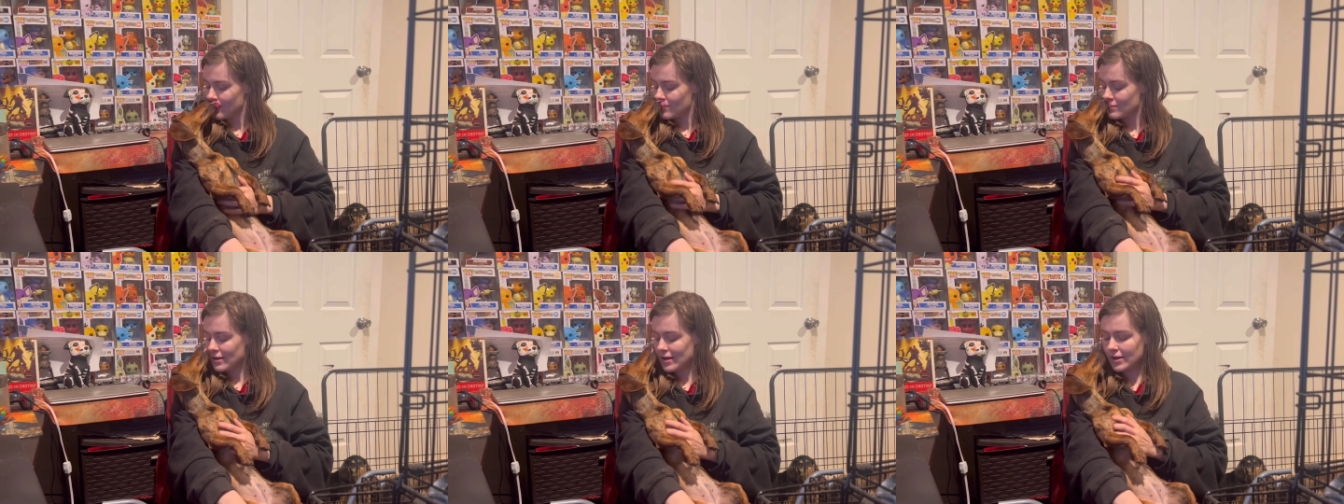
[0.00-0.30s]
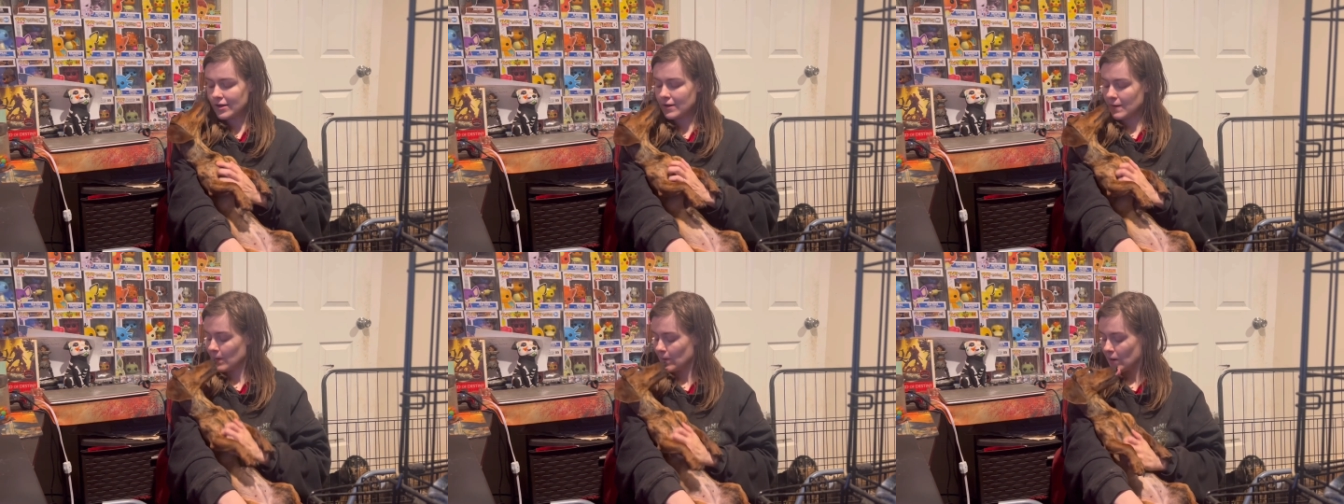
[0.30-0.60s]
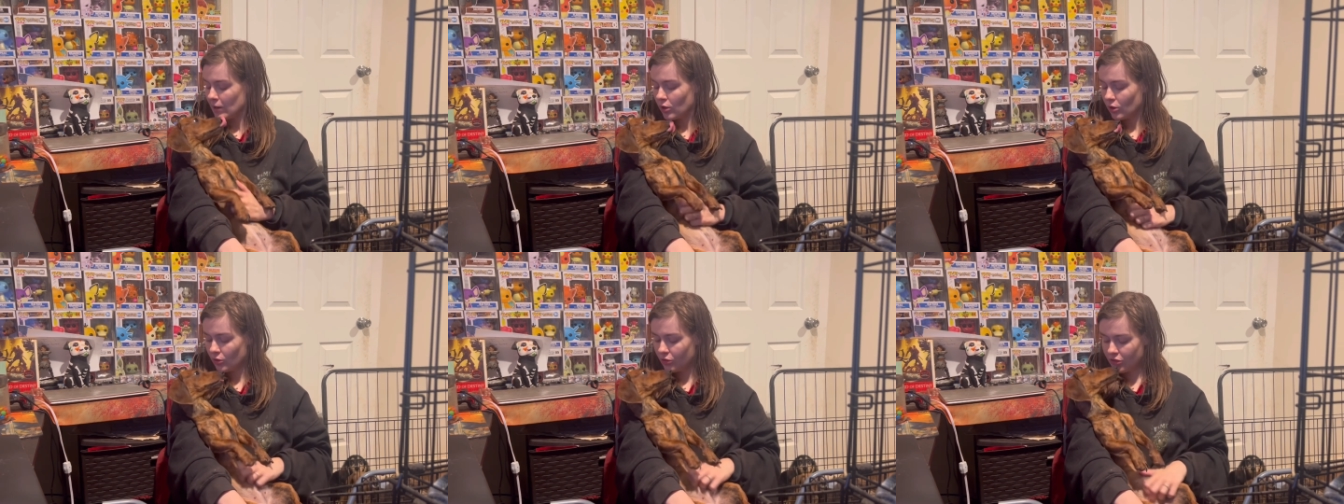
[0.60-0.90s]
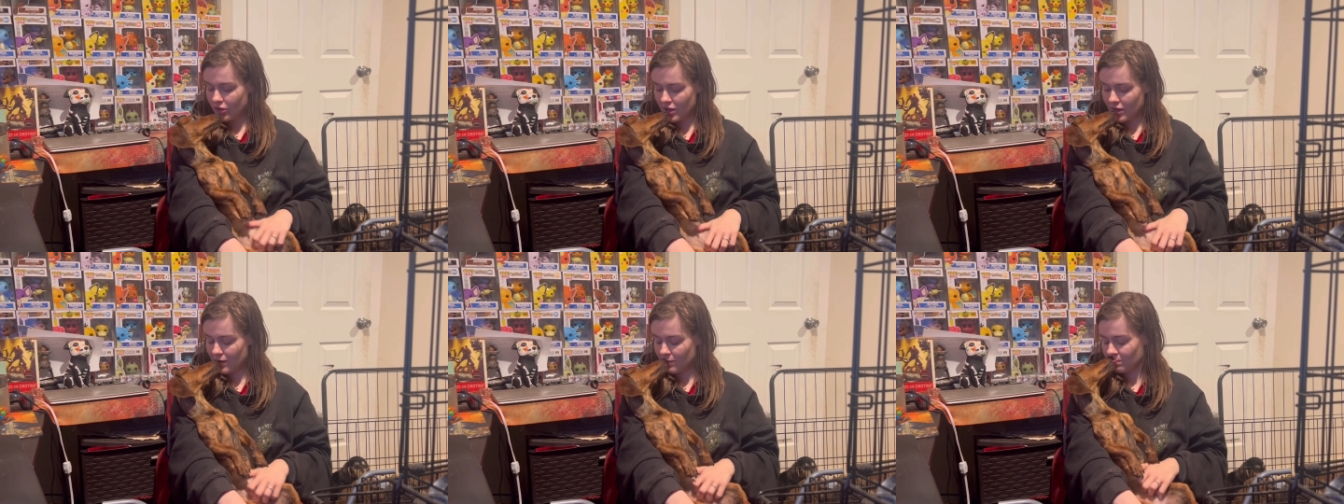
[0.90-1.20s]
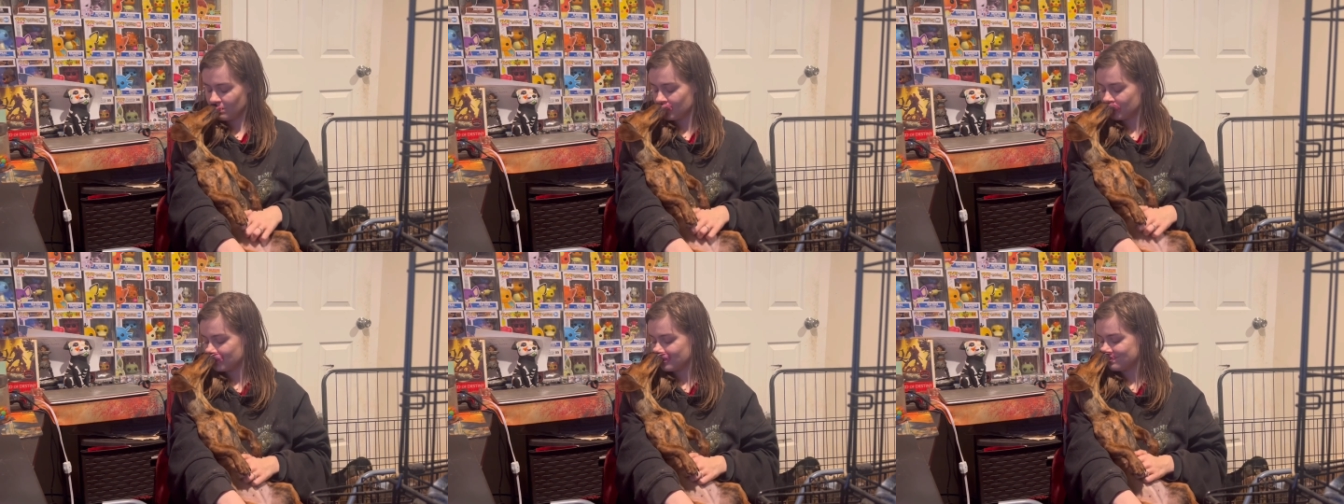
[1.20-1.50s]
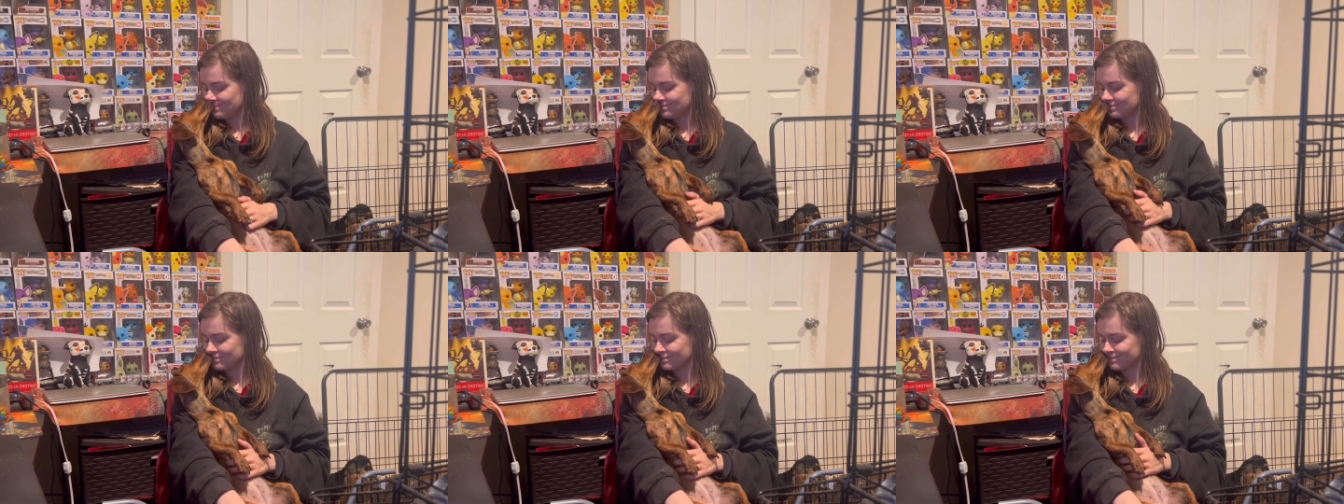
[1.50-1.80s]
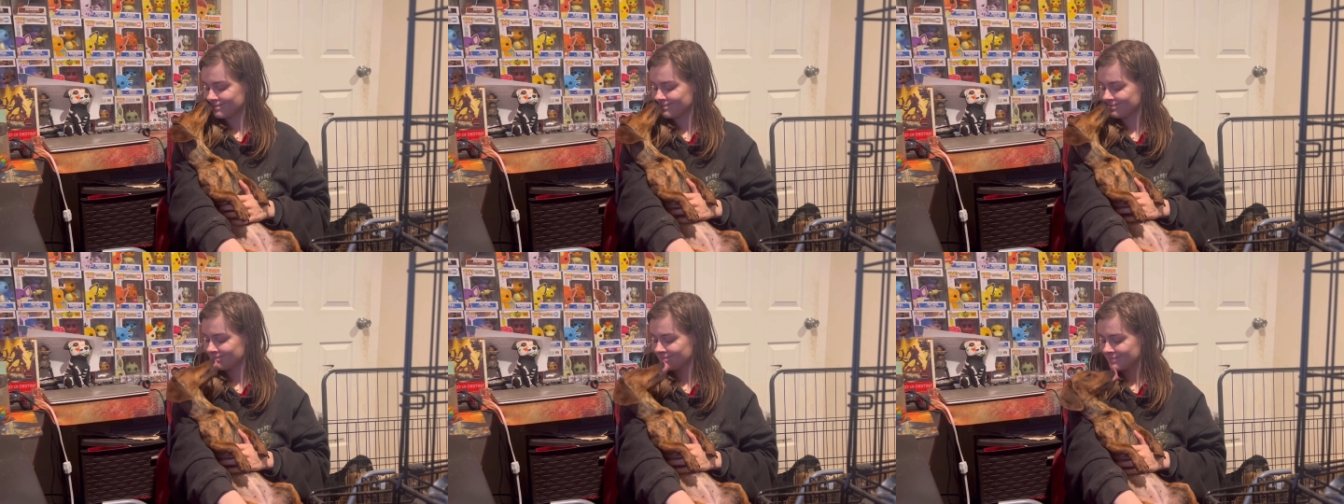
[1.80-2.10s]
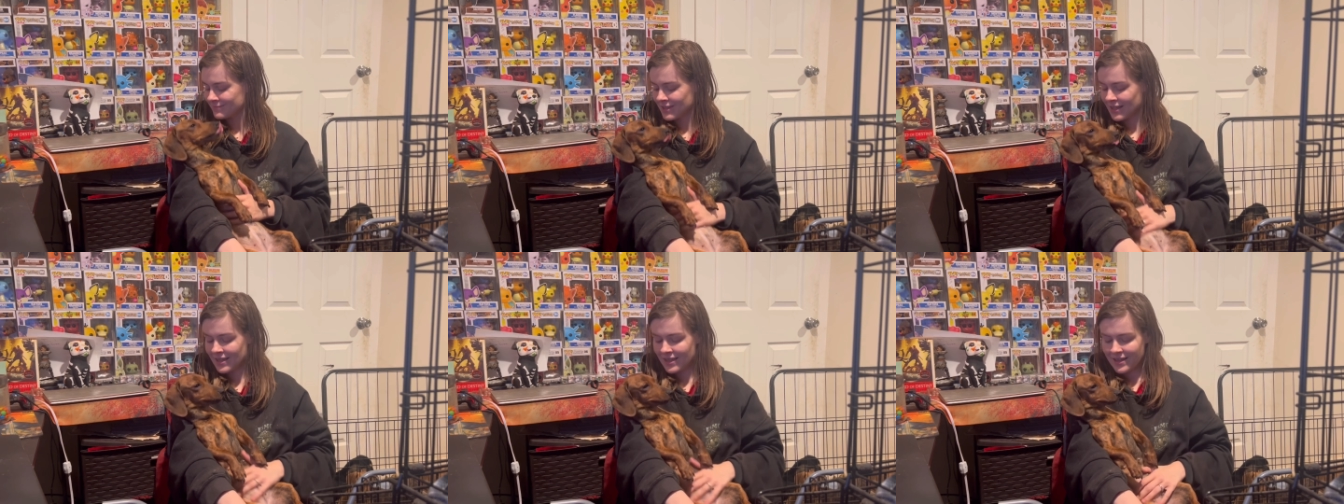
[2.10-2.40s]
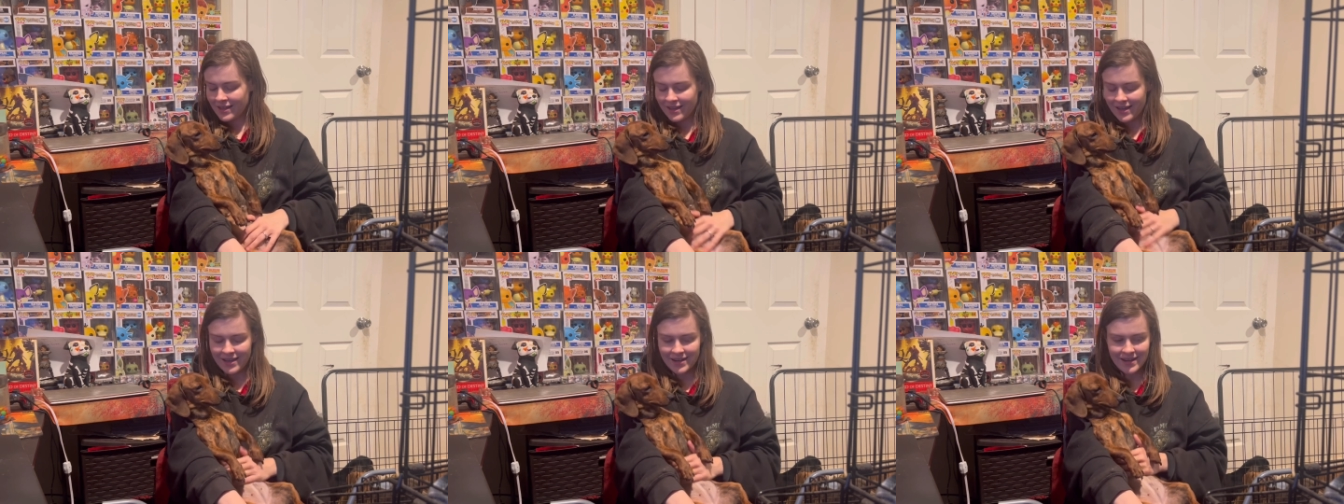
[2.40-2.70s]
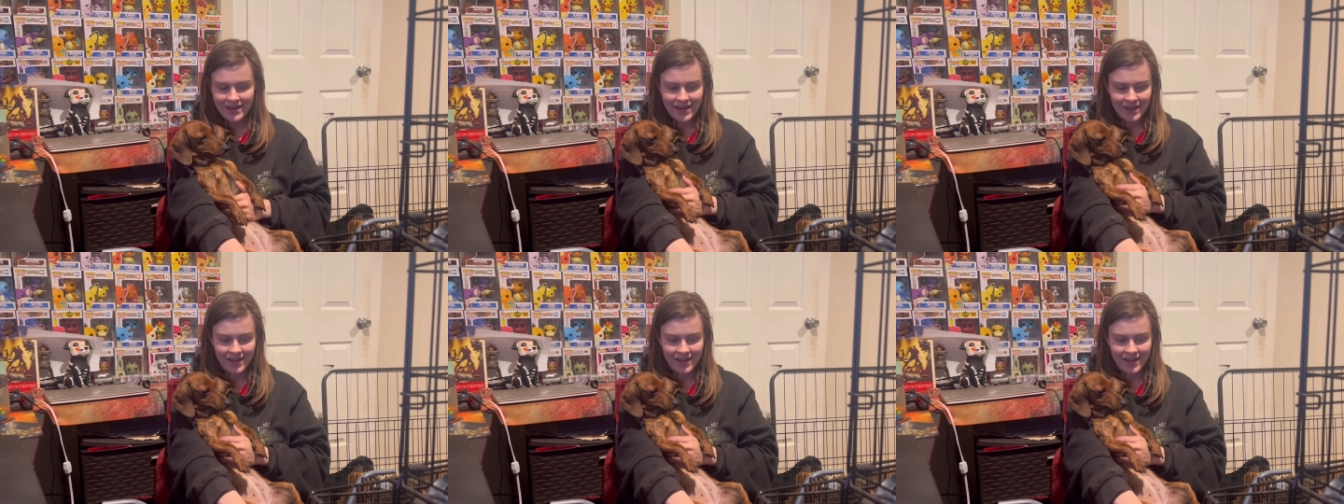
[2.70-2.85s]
gotten her healthy. And